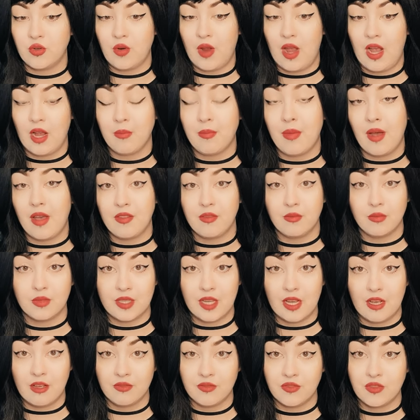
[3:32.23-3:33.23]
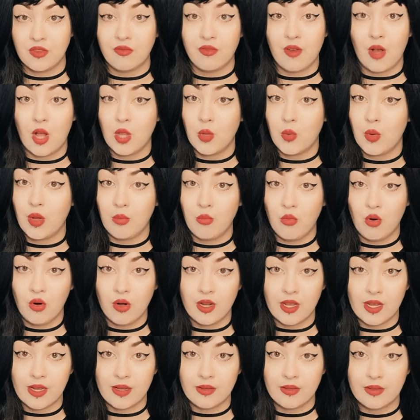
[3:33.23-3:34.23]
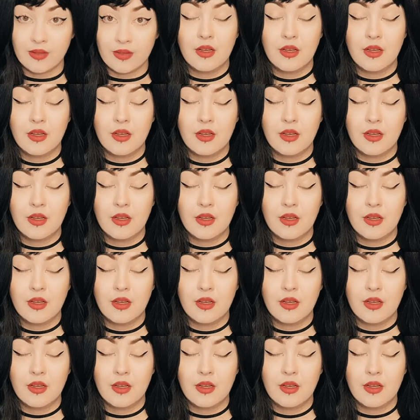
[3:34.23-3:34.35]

rack by themselves the following morning.